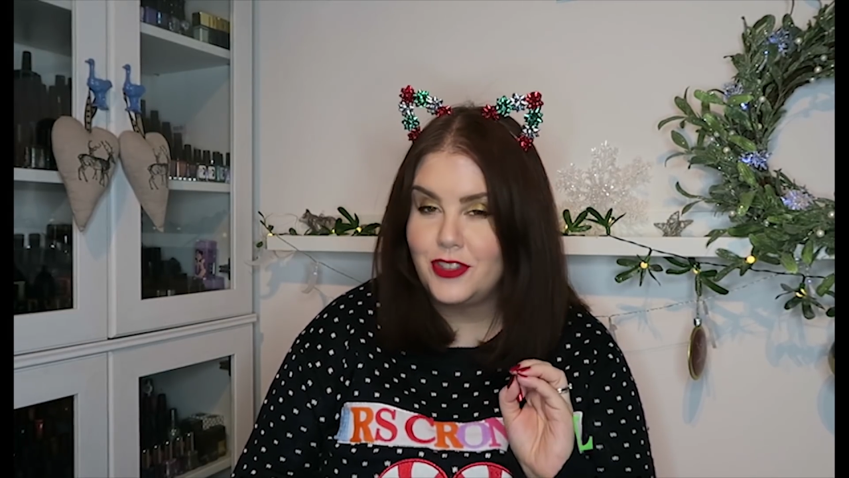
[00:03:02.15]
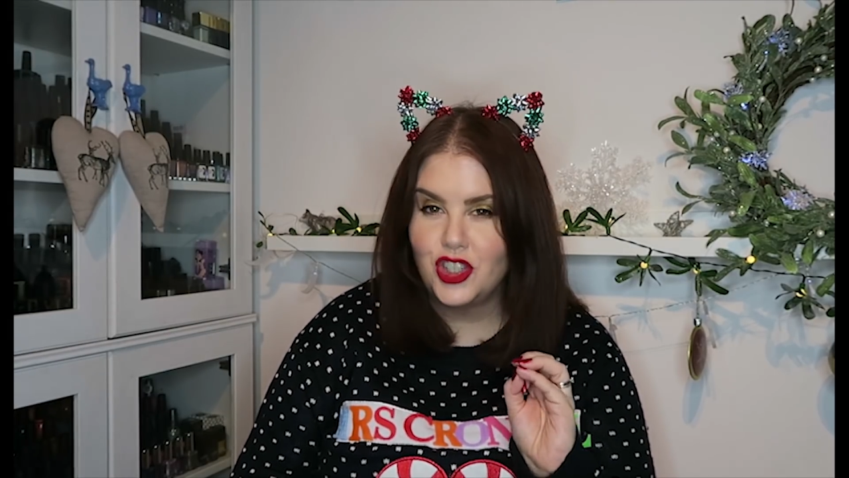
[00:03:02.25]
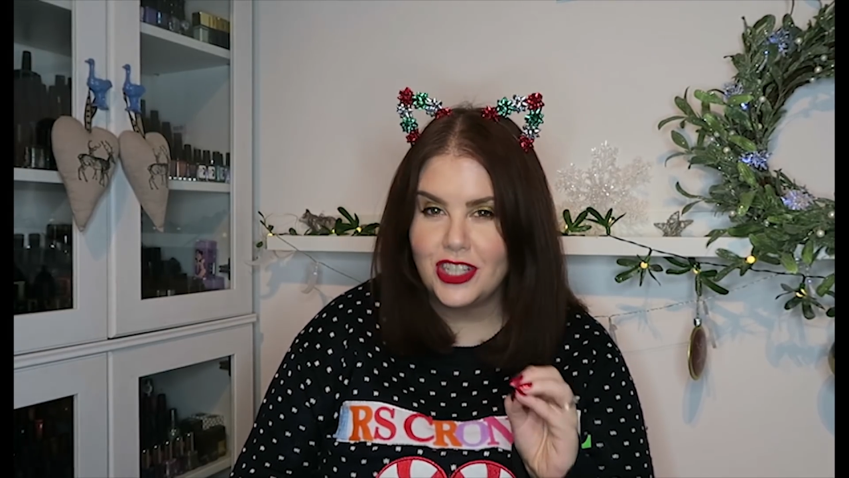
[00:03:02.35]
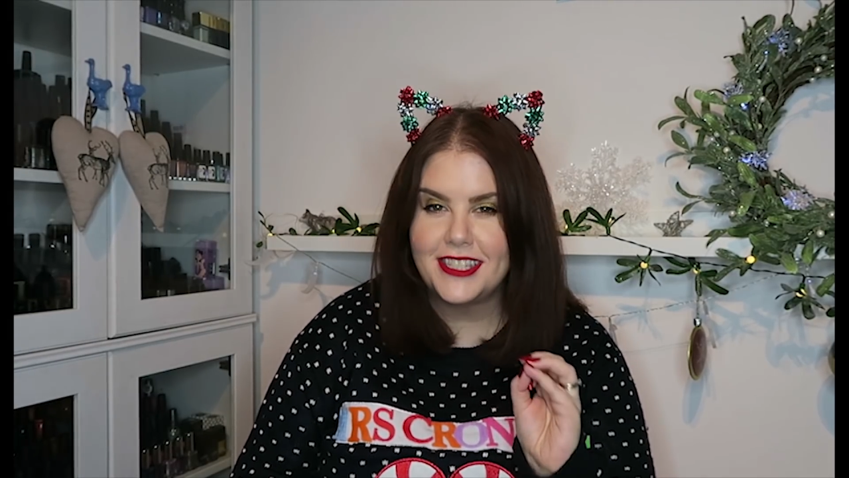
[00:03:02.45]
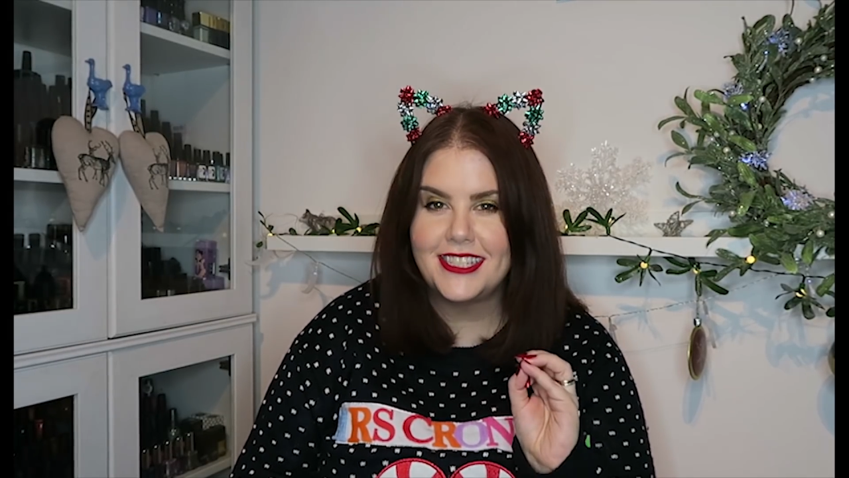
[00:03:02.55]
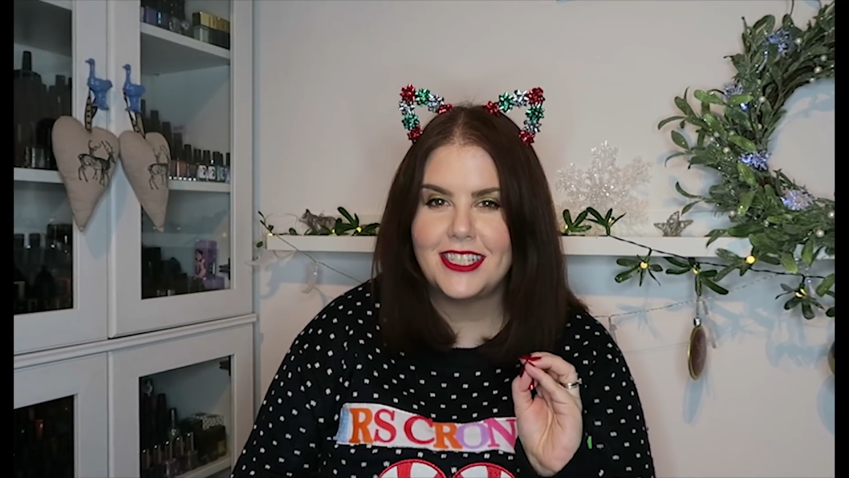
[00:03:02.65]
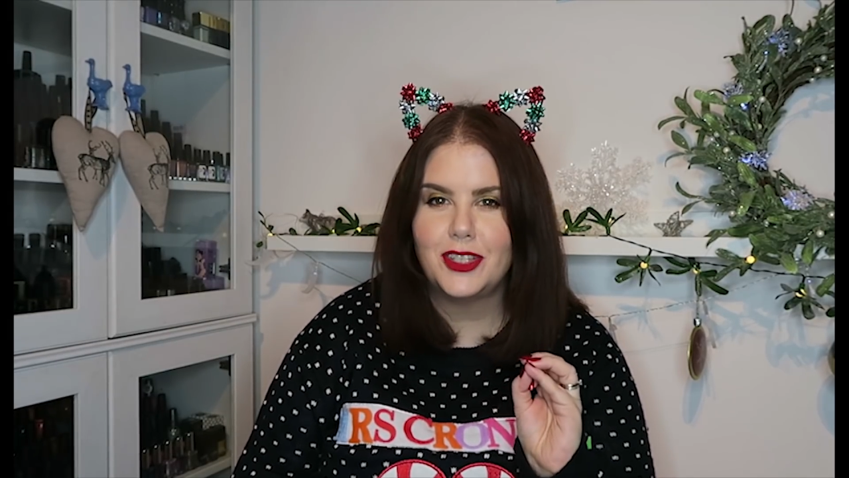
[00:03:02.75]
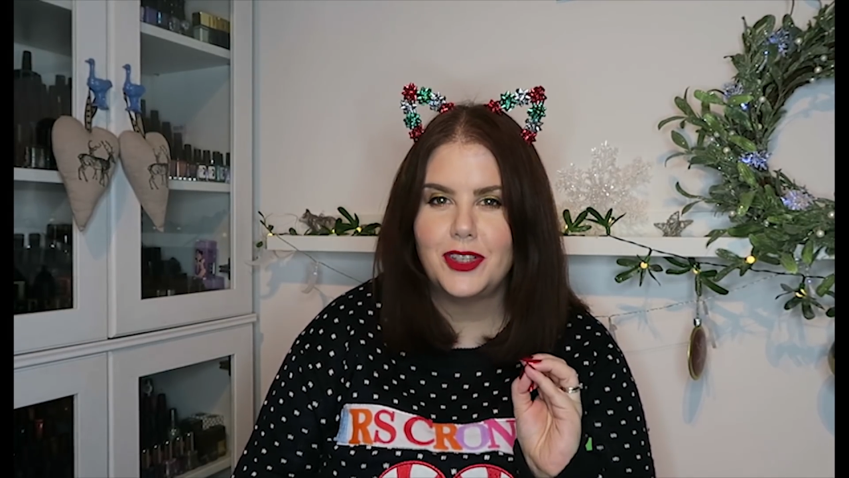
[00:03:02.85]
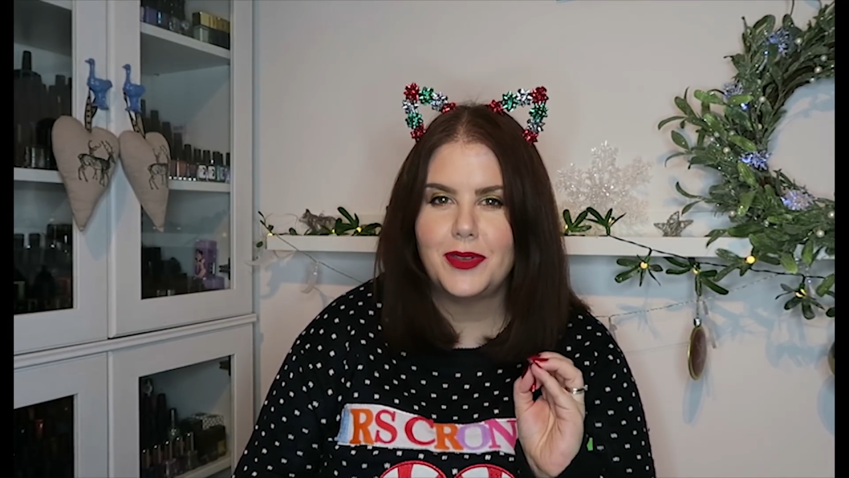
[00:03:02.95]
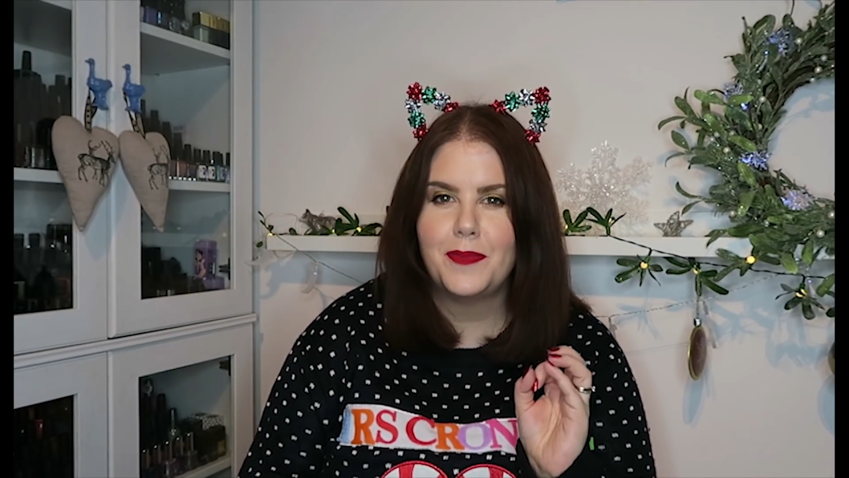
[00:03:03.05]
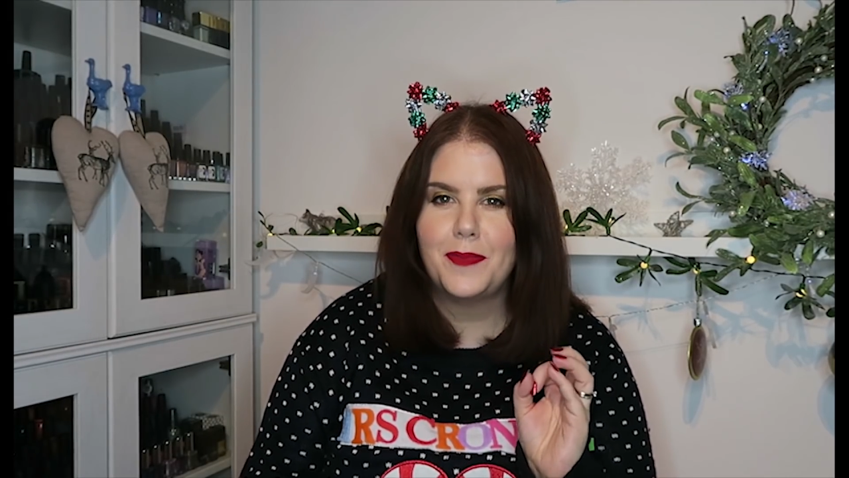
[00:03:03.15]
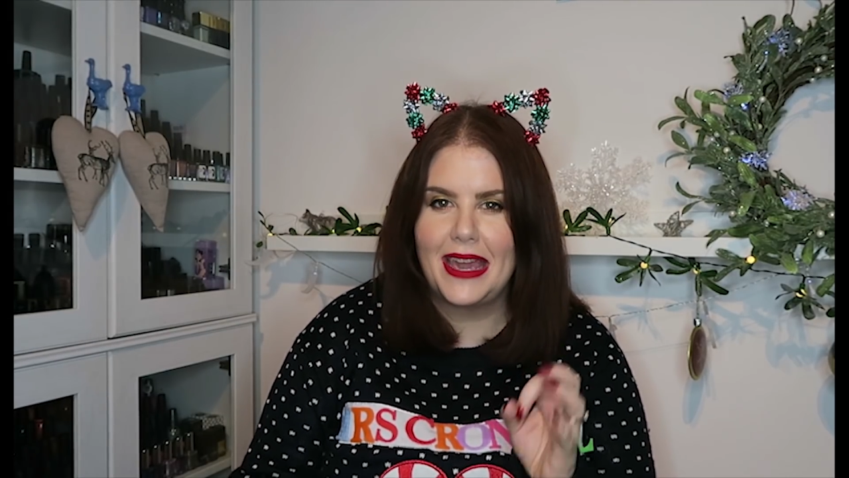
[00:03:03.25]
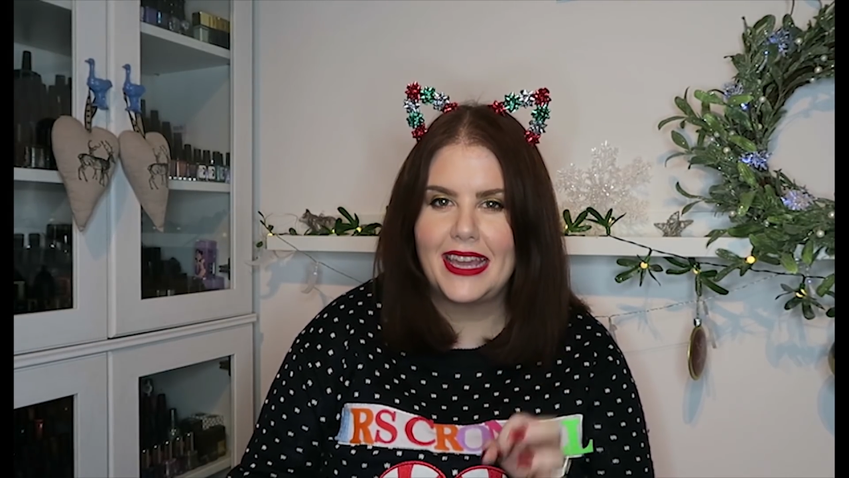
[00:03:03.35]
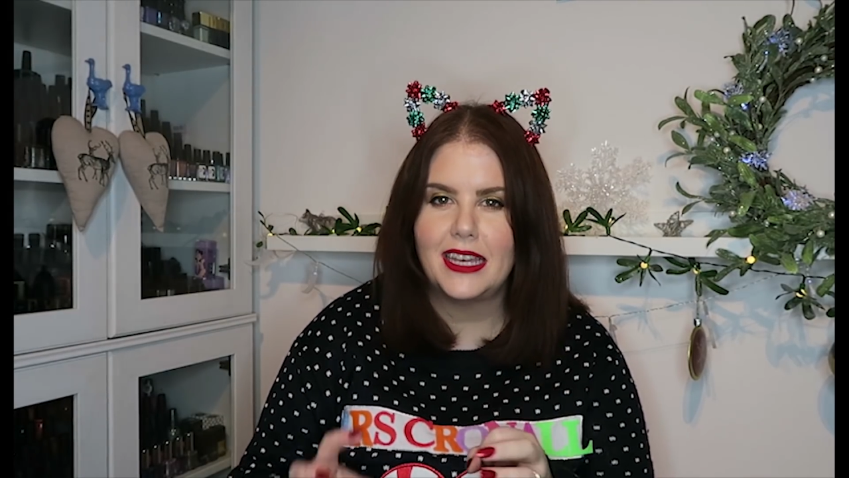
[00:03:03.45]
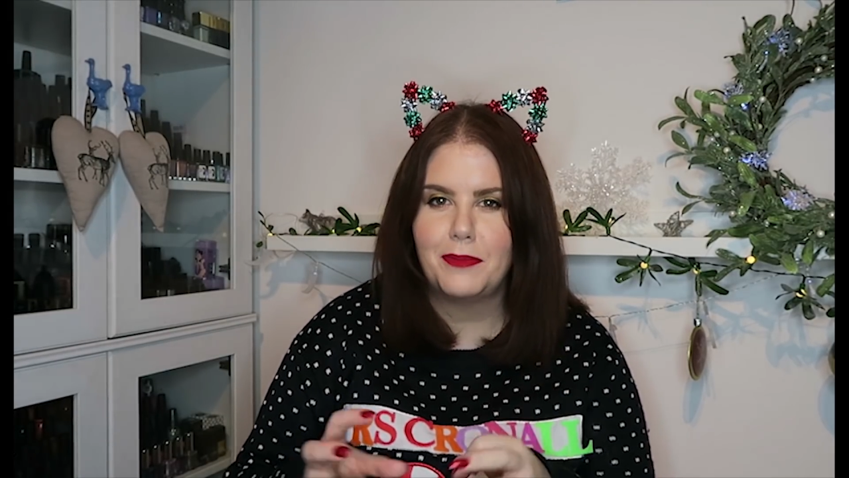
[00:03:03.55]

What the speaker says: just to make